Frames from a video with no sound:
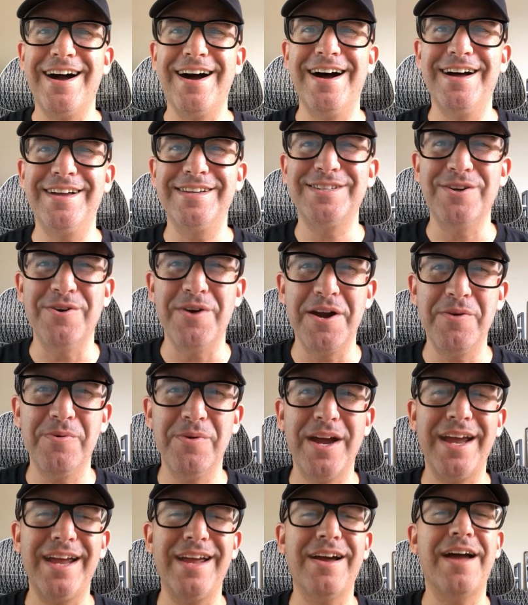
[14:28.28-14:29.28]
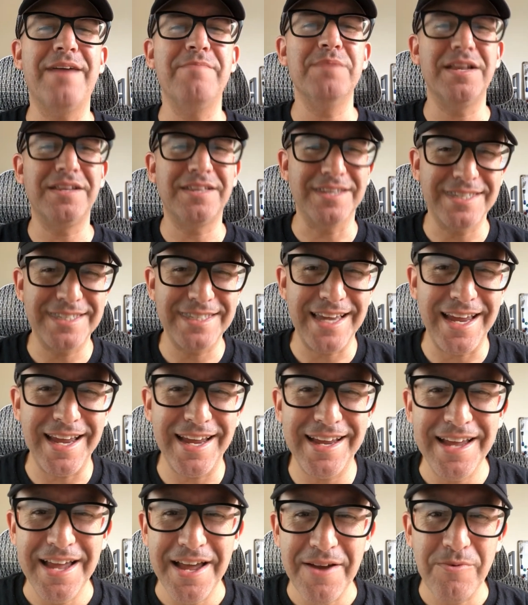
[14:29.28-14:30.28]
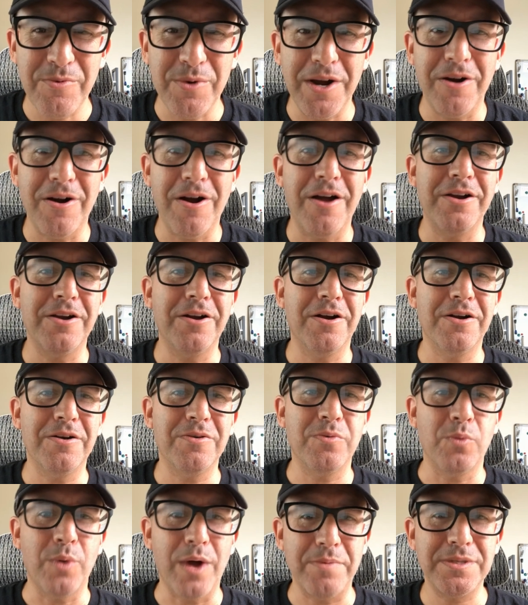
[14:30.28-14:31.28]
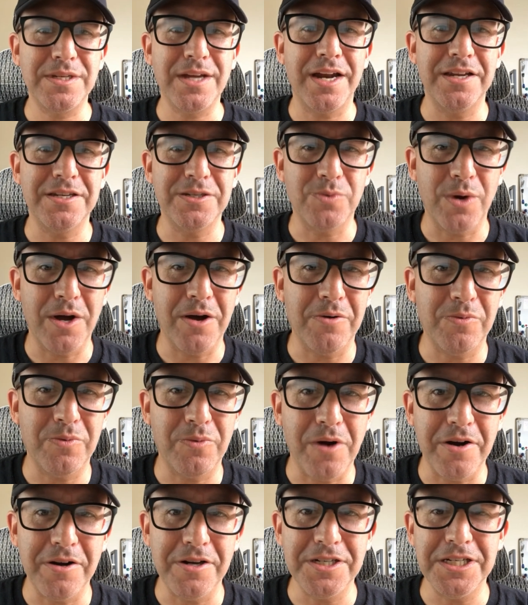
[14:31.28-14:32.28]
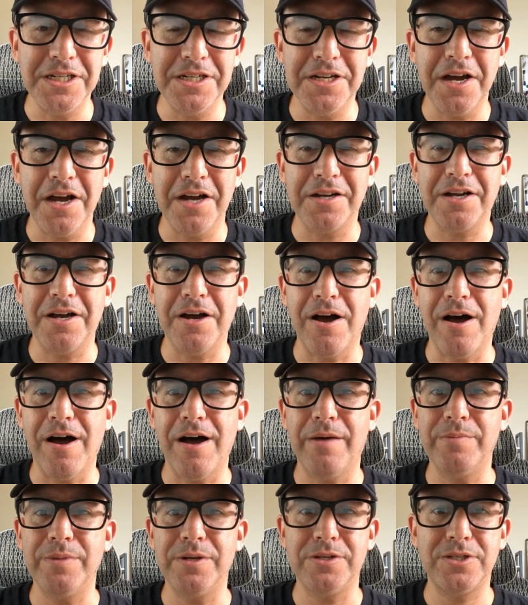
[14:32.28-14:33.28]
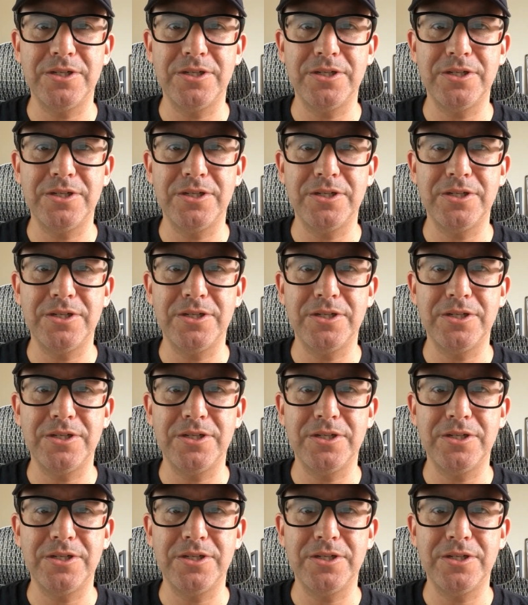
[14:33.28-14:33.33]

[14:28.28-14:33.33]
So anyway, I meant to say we are on our website as well, RUNNERGY.com.